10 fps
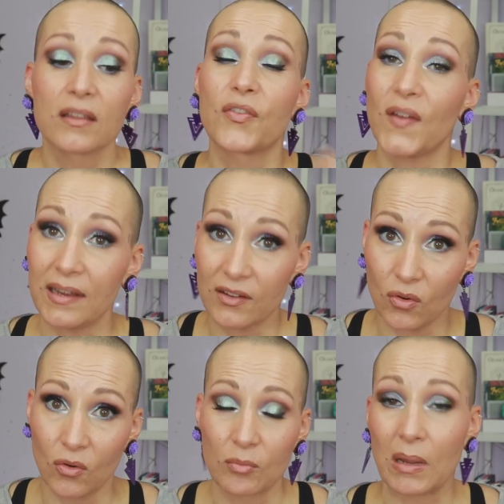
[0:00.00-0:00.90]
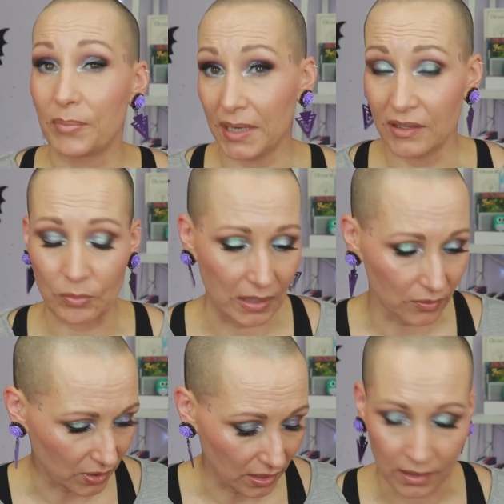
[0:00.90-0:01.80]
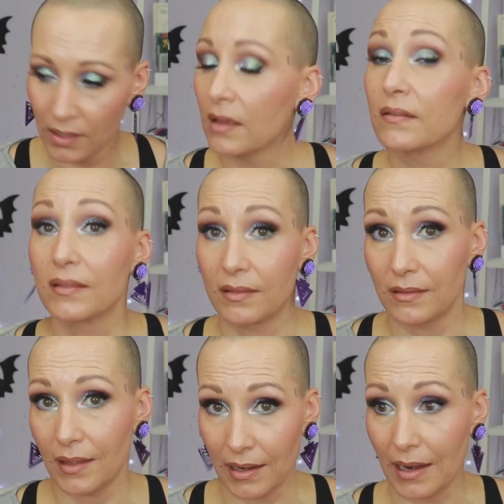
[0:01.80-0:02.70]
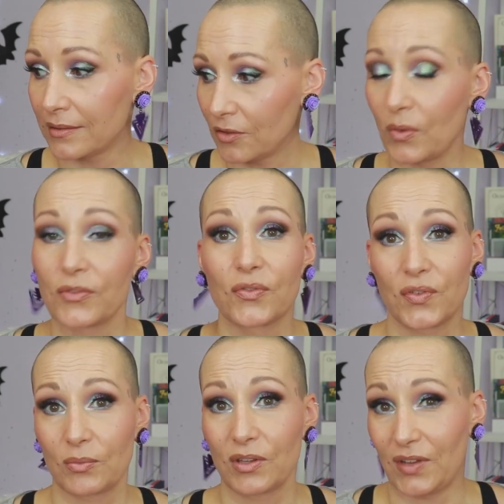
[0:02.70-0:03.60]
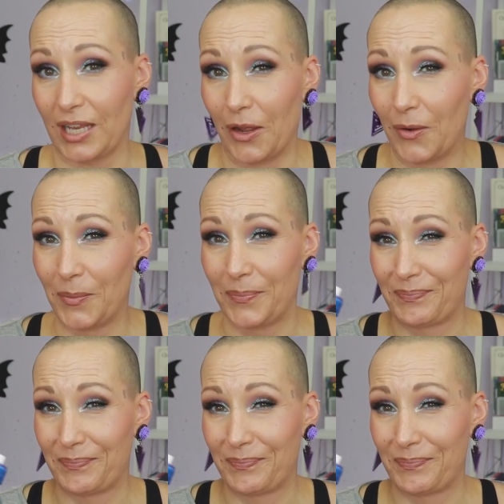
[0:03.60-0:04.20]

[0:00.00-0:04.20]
The fan is on, my brain is melting. And I just want to film this video.